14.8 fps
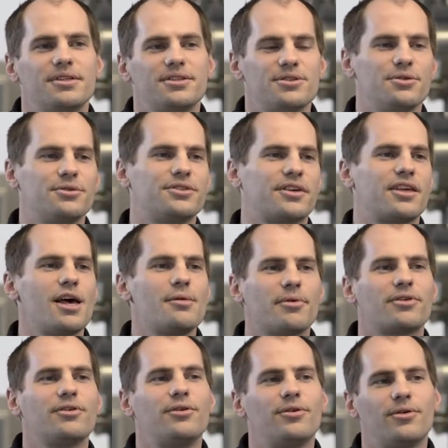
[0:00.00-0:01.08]
use a
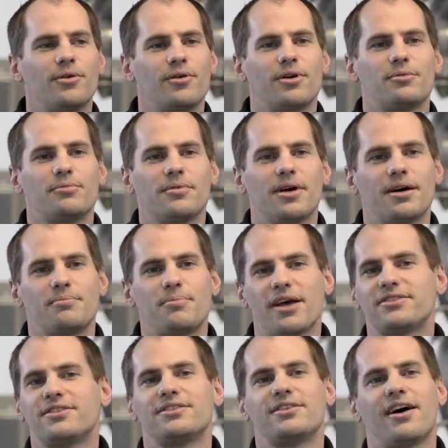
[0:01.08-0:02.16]
chemical or a
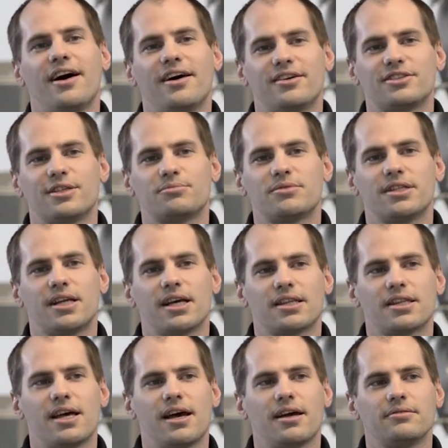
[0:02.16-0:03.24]
pesticide or something
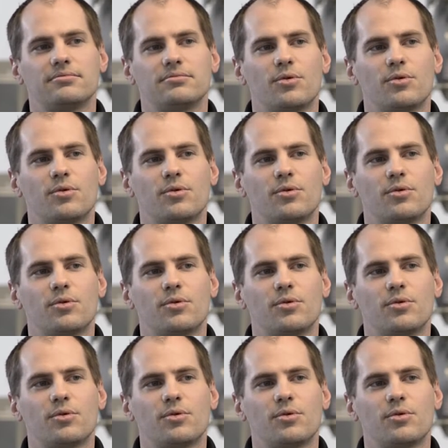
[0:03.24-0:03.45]
like that.